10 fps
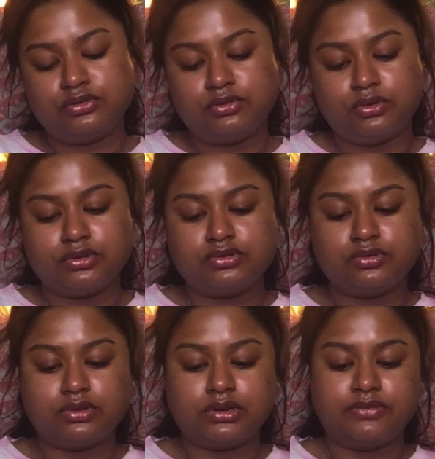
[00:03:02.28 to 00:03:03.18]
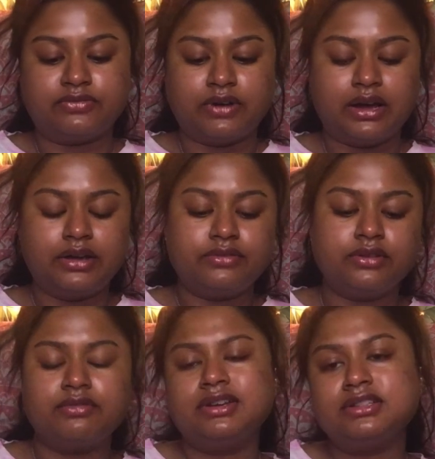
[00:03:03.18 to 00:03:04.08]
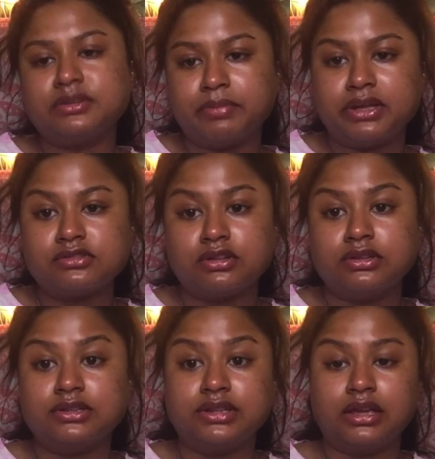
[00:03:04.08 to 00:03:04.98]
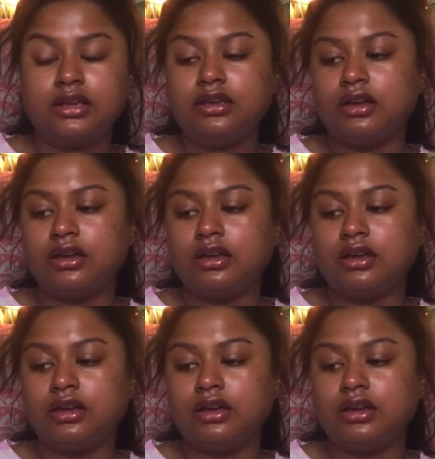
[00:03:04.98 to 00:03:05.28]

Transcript: or 235. It really depends on the day.